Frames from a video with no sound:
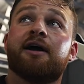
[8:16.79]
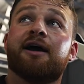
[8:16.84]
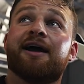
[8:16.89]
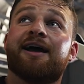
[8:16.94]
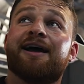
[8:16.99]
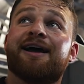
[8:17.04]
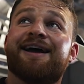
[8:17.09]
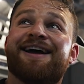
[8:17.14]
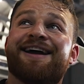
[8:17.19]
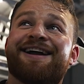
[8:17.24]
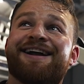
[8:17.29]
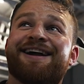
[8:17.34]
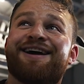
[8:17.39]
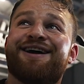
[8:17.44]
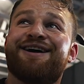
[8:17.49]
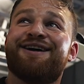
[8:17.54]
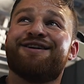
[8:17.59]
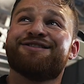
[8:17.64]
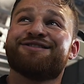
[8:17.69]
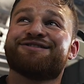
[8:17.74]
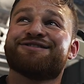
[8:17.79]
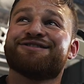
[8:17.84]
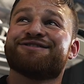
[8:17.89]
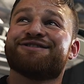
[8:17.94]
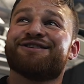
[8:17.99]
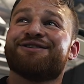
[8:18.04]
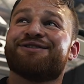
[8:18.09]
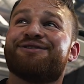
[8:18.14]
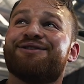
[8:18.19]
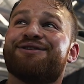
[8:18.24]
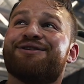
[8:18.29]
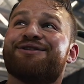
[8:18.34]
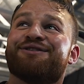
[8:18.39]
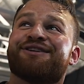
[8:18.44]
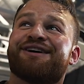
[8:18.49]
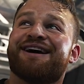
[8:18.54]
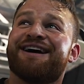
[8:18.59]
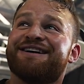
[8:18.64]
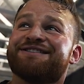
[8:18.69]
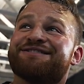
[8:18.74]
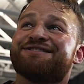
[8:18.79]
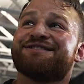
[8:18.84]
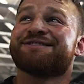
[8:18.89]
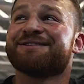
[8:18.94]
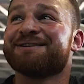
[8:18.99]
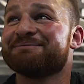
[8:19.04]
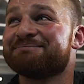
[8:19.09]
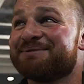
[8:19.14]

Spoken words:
And oh, this is so cool. Guys, look, they're